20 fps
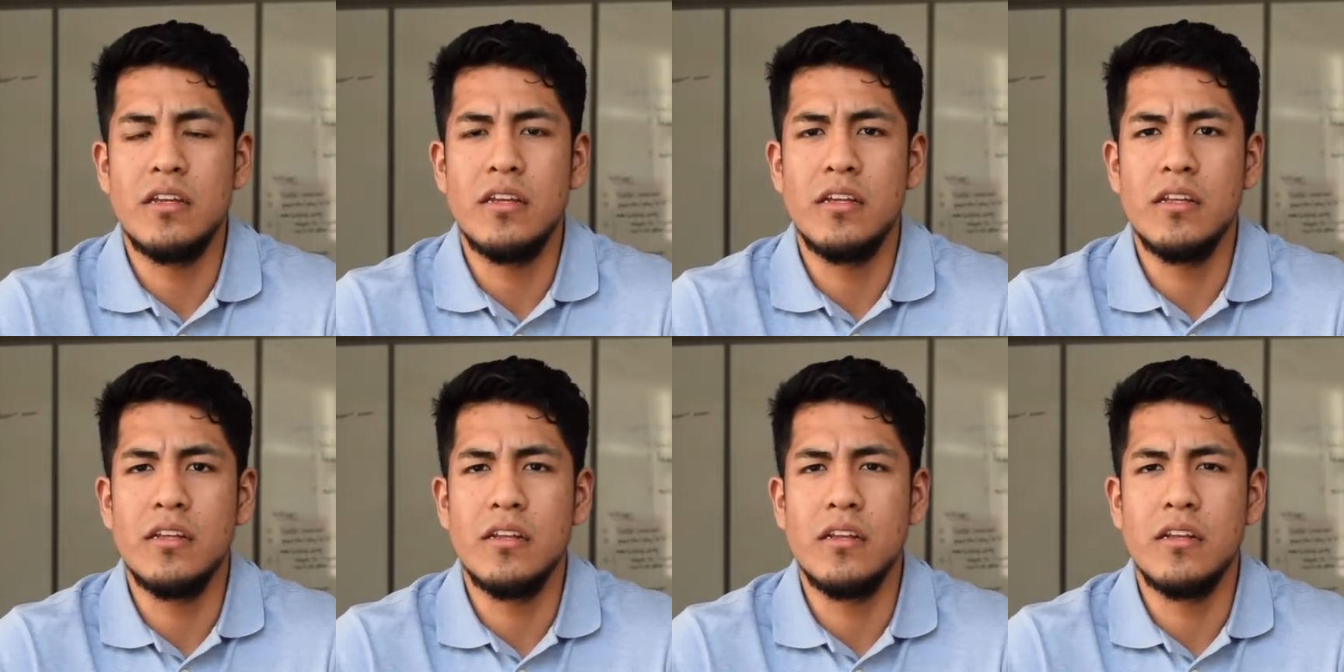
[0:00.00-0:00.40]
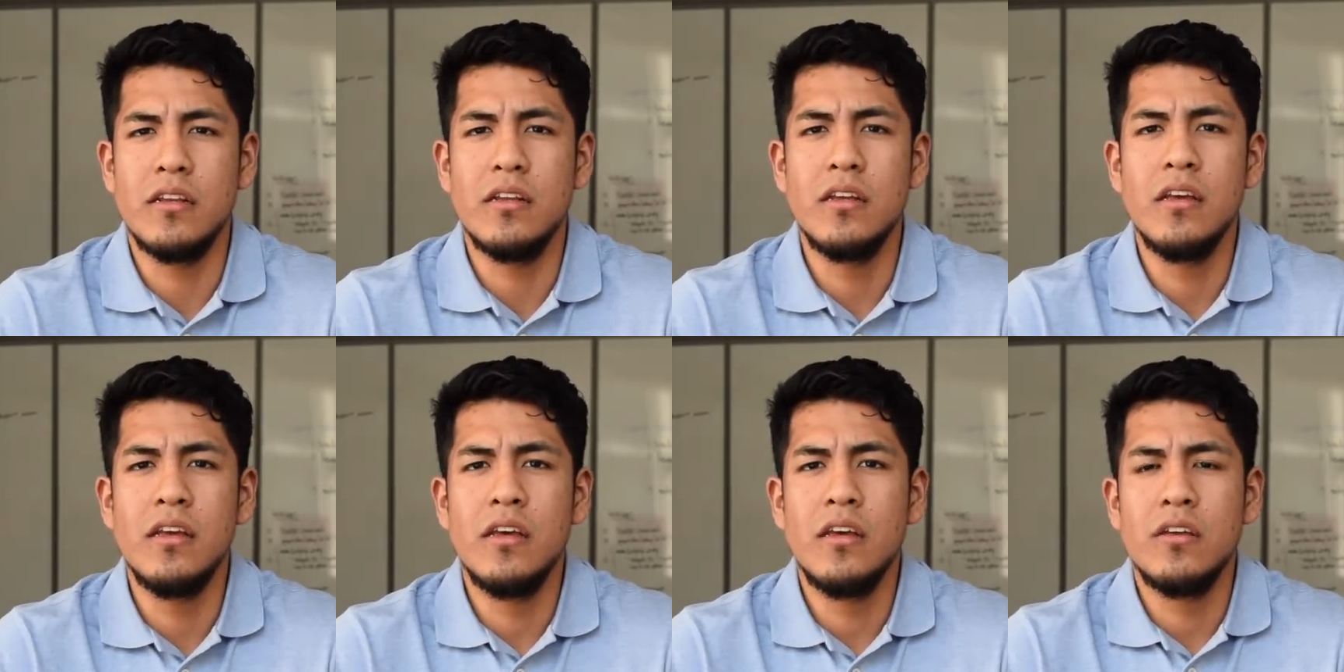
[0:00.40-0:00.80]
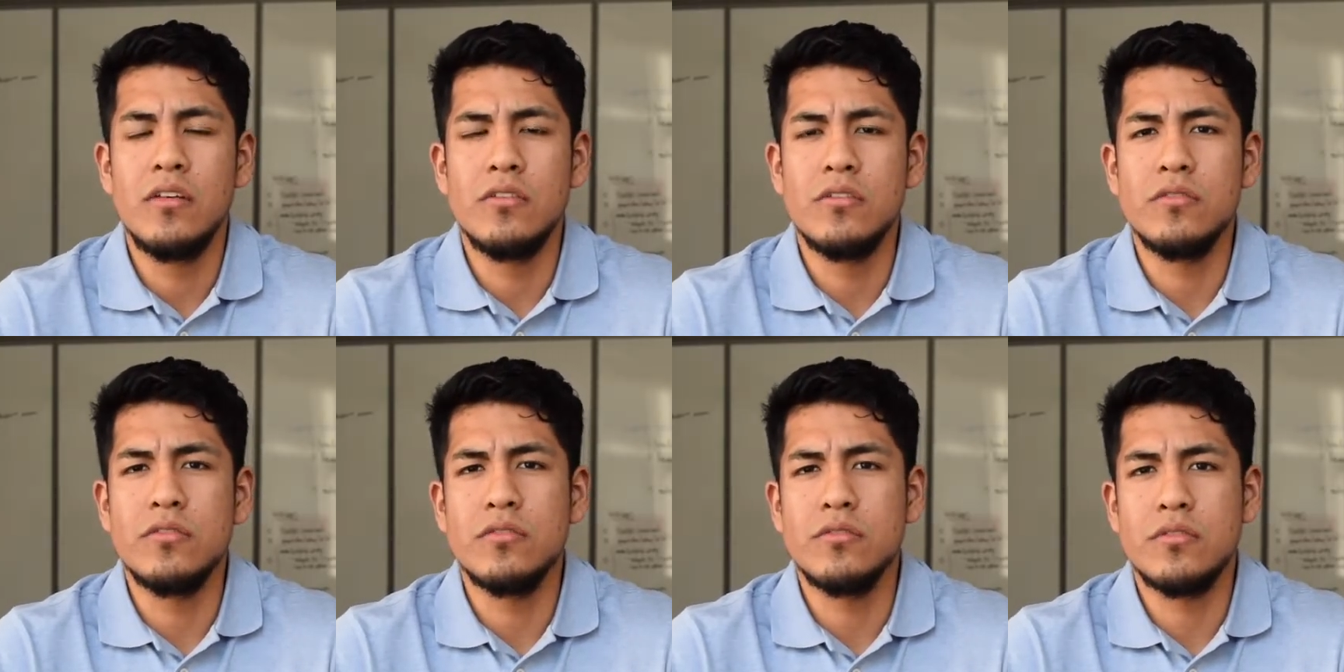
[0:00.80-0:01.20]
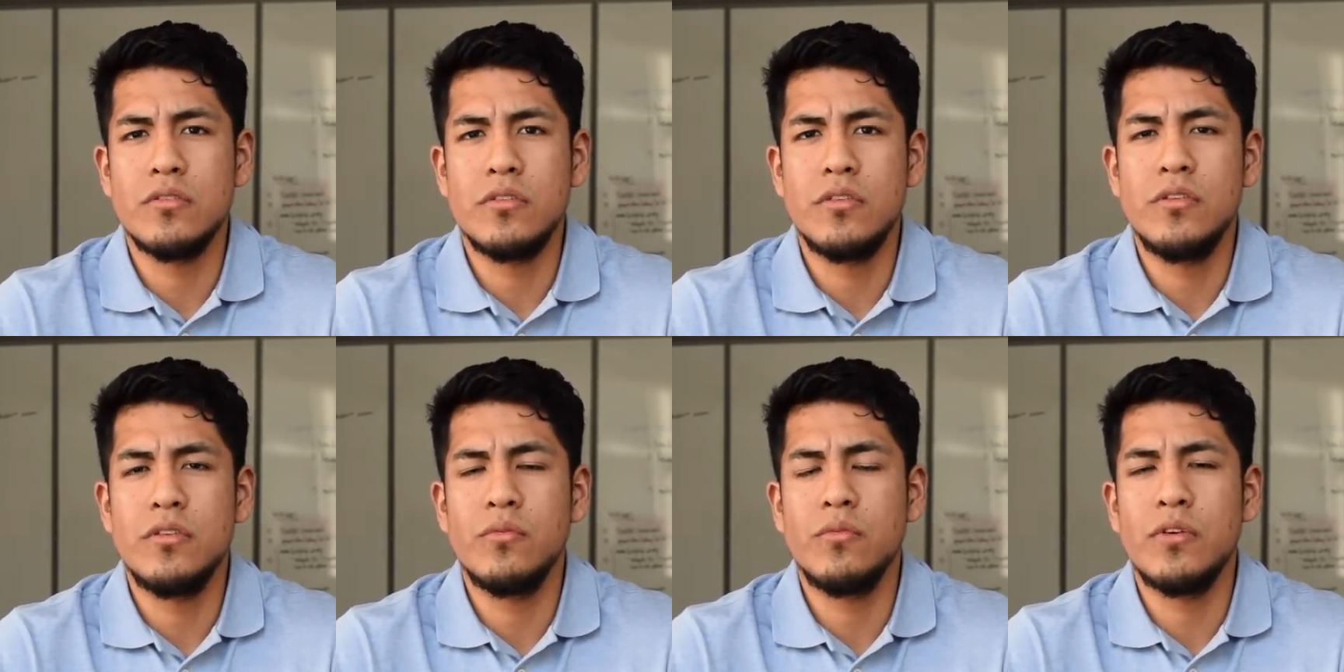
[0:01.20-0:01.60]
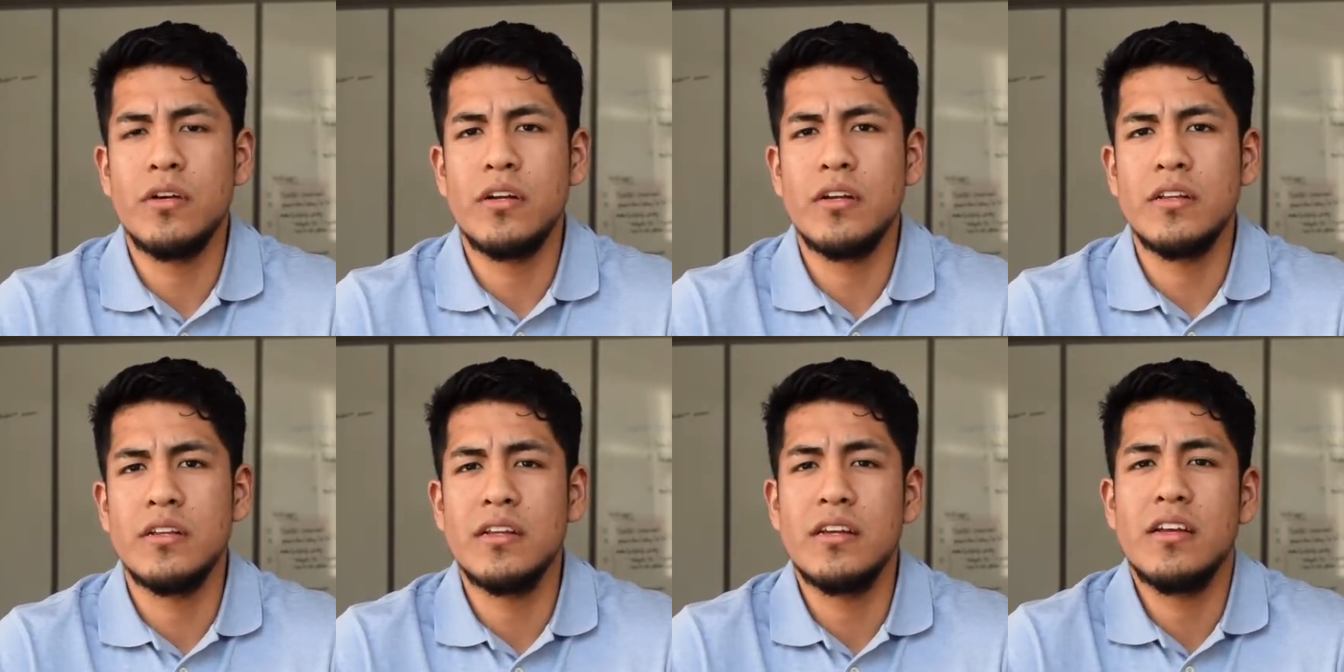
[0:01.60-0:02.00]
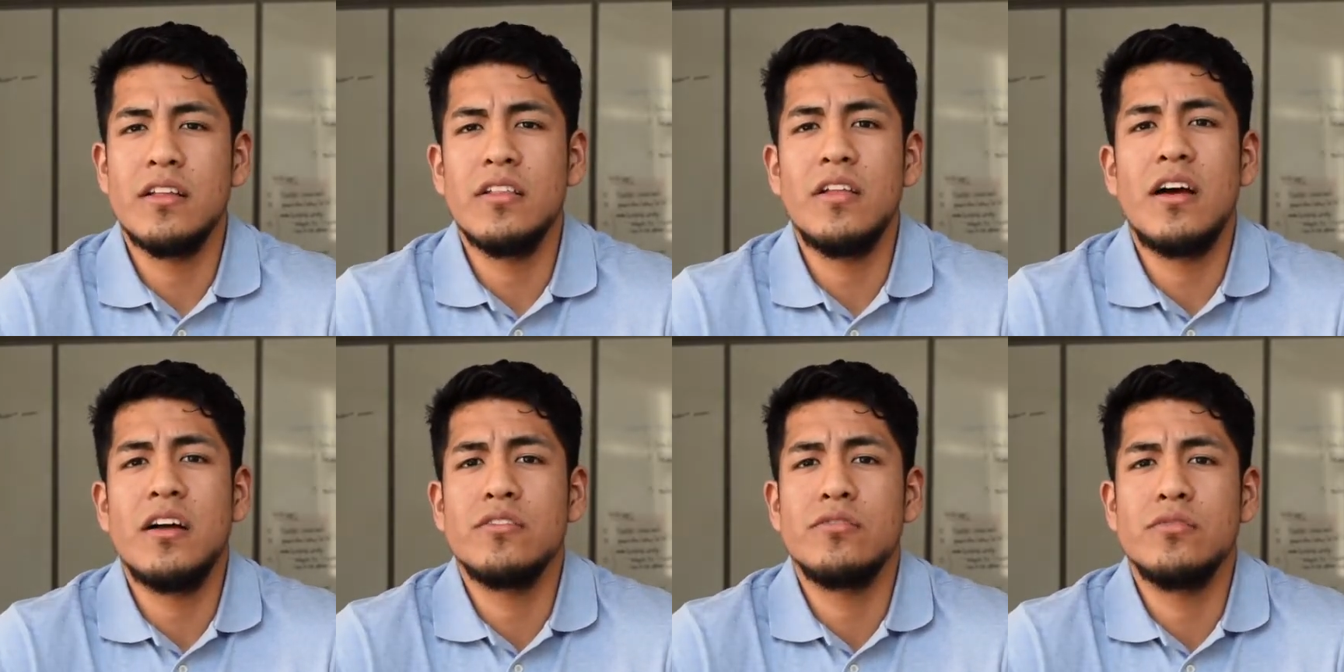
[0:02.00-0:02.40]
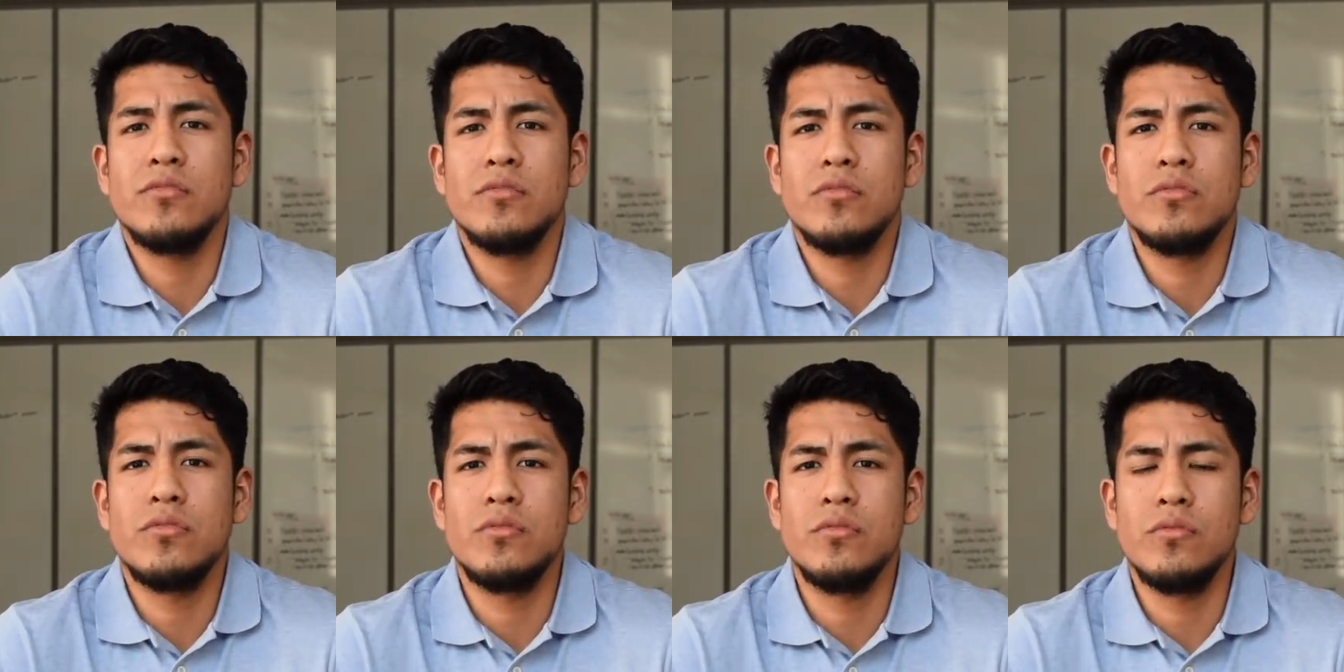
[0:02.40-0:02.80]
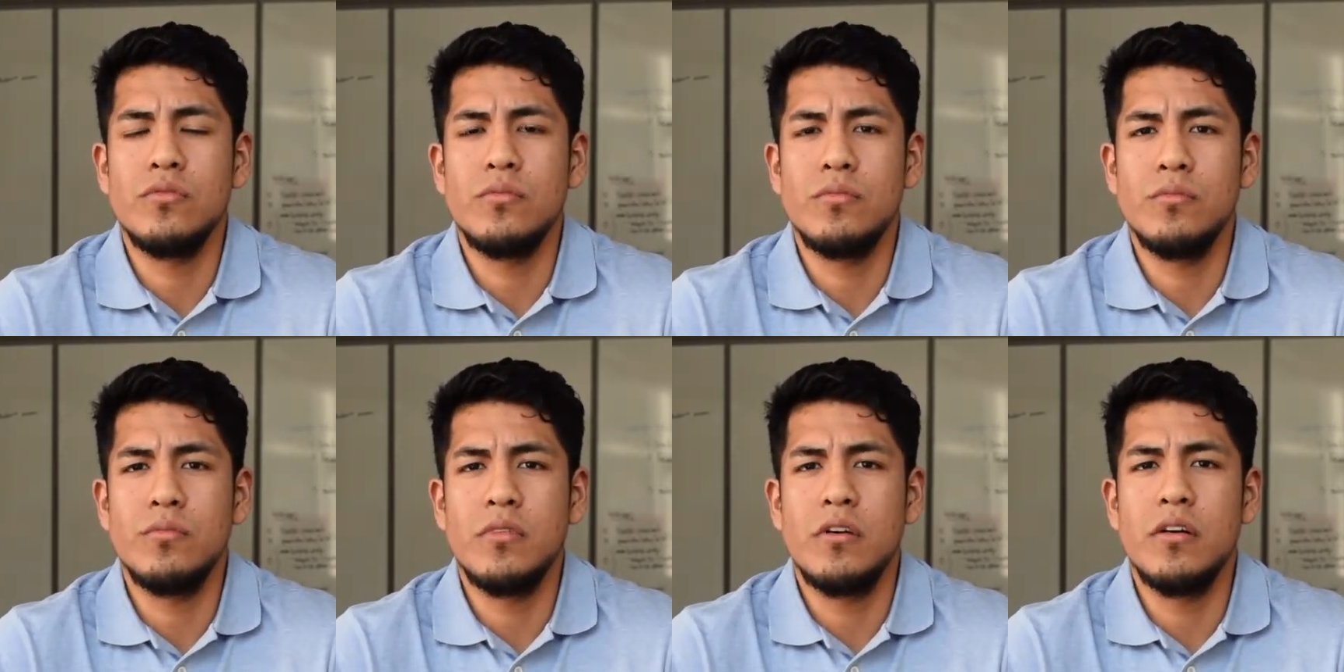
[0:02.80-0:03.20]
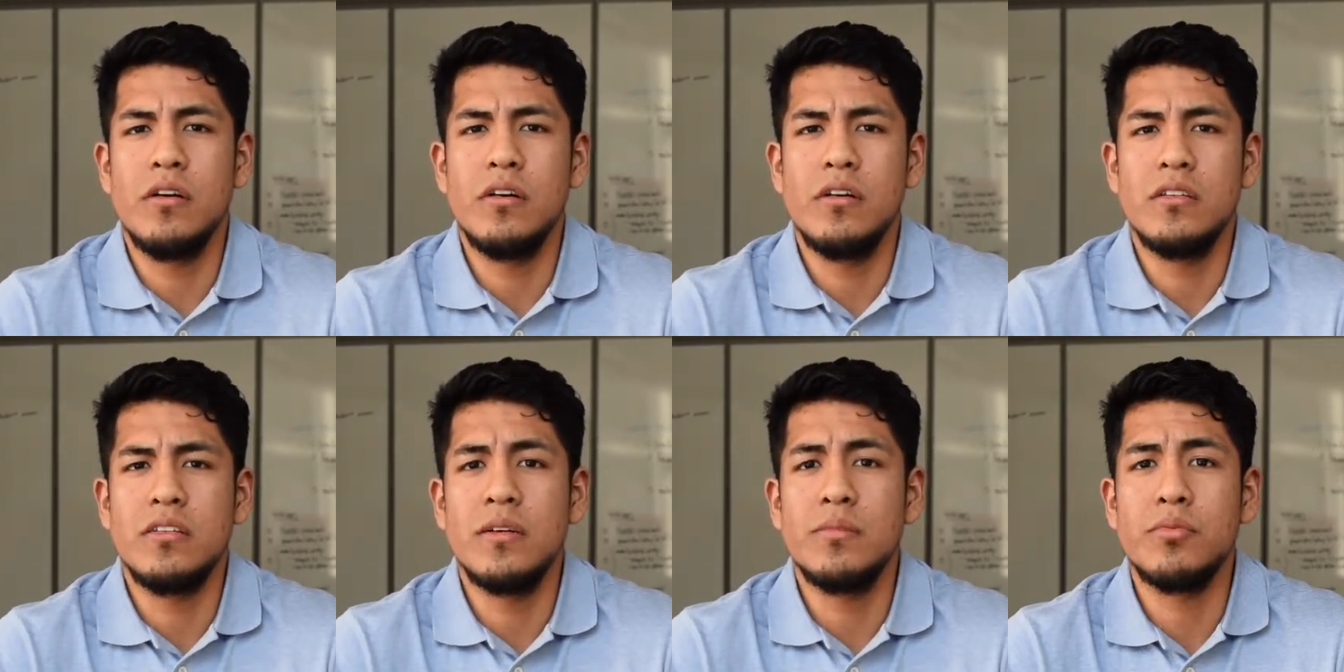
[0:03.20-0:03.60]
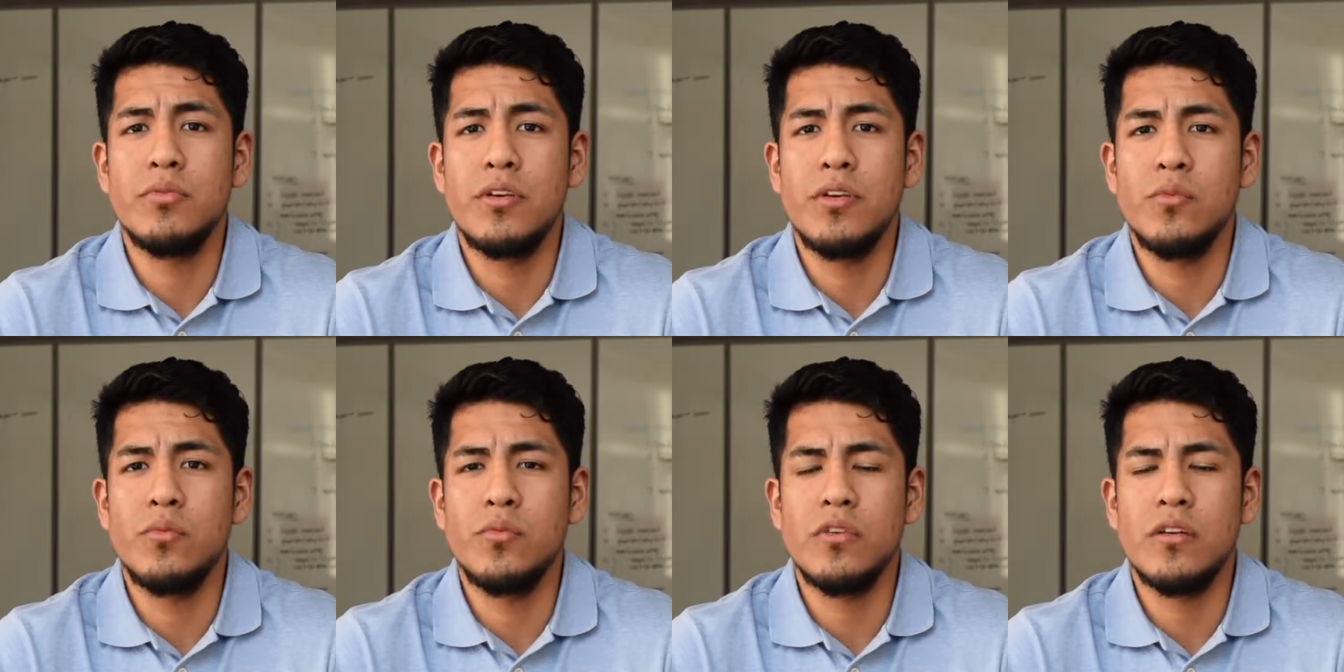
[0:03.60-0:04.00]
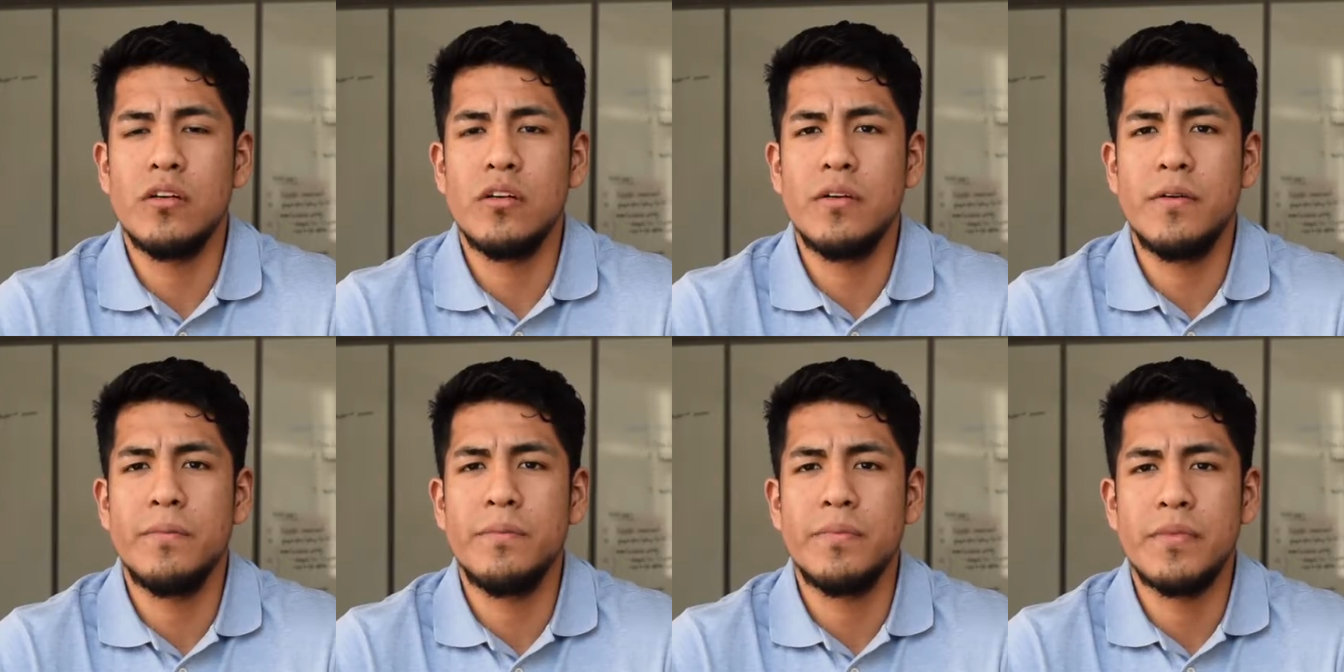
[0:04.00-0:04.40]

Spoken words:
and your social security work, and they allow you to temporary work.